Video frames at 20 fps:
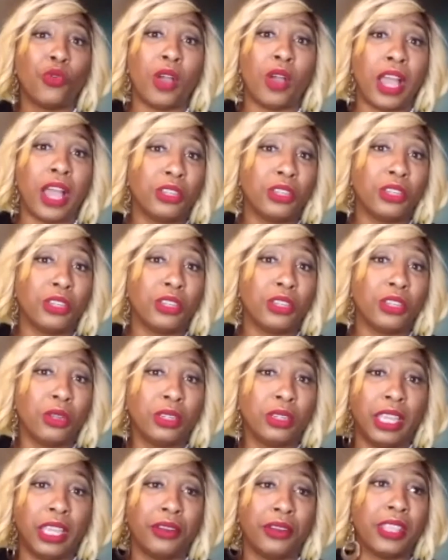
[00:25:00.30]
I
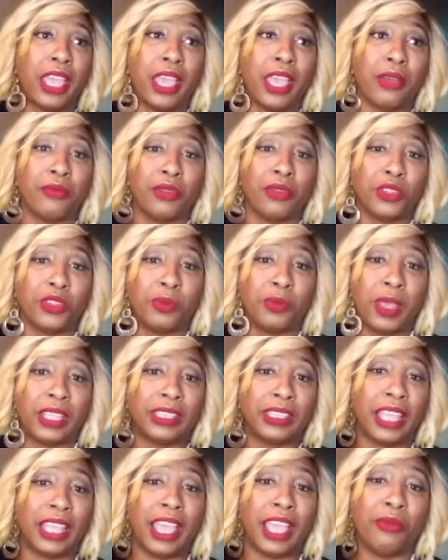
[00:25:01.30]
totally honored that, and we
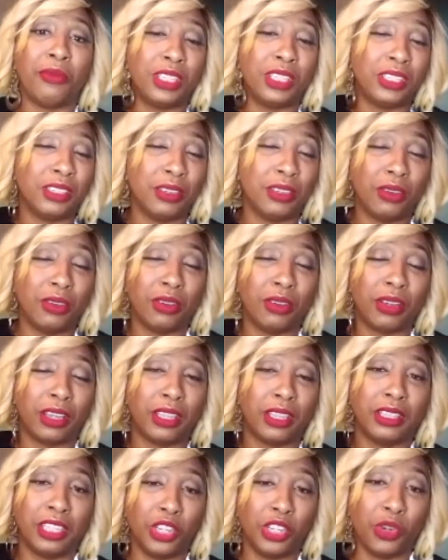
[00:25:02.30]
respect that, and we still
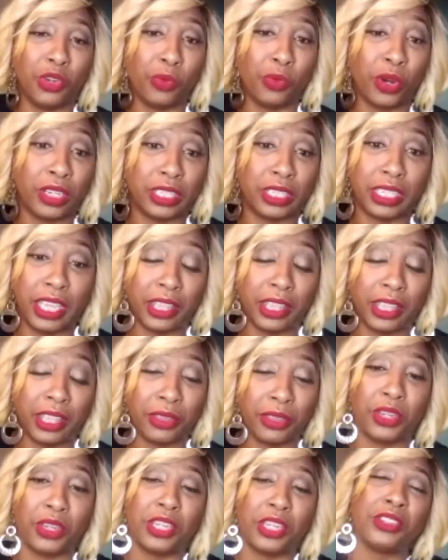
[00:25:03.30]
continue to work
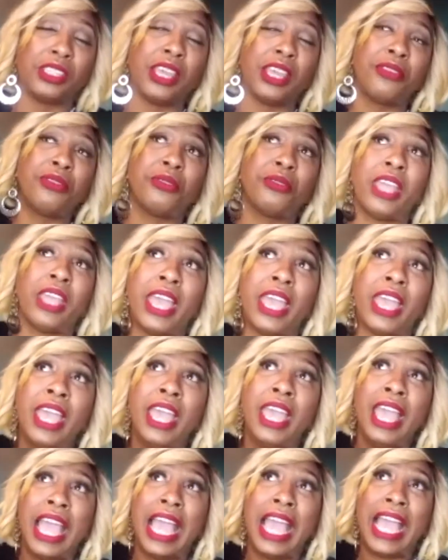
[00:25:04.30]
together for years after that.
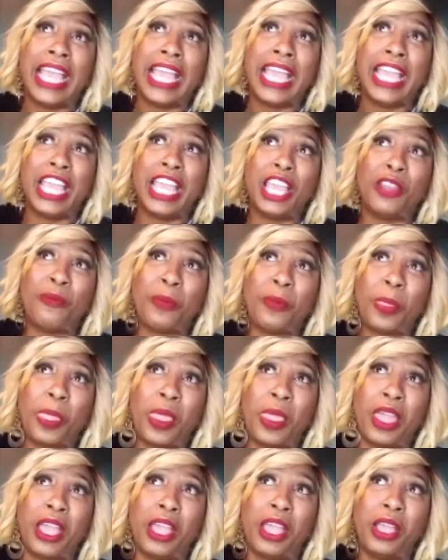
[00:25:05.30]
And
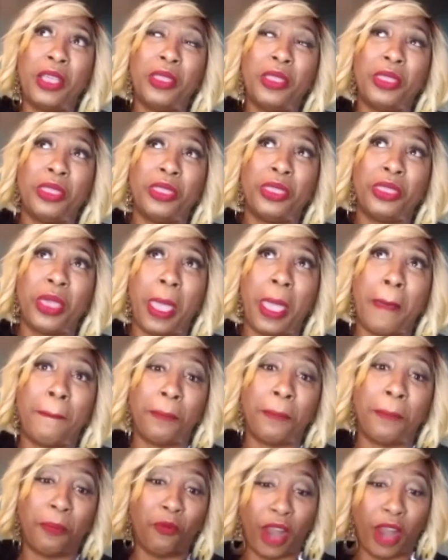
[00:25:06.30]
that
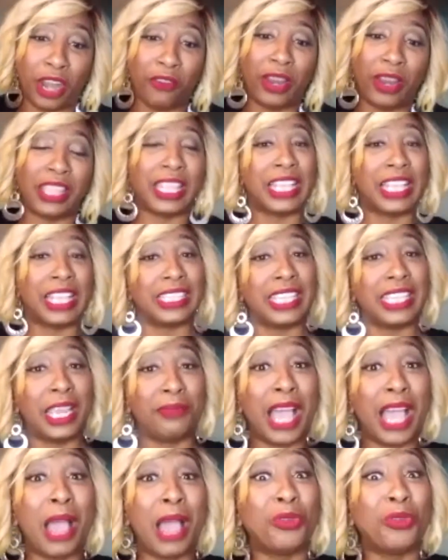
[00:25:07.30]
right around that
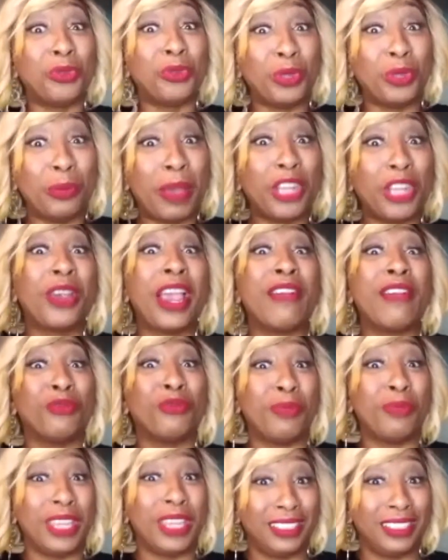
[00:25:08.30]
same time was when my travel
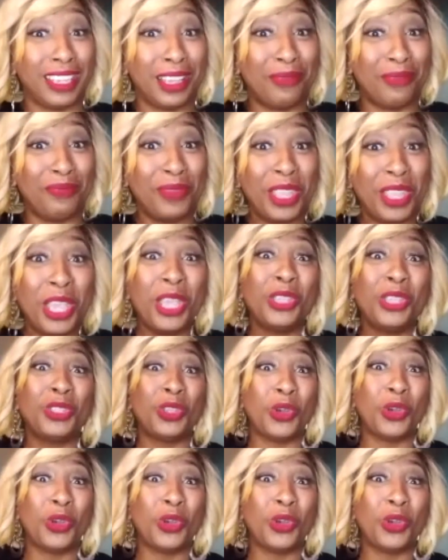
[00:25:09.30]
picked up. So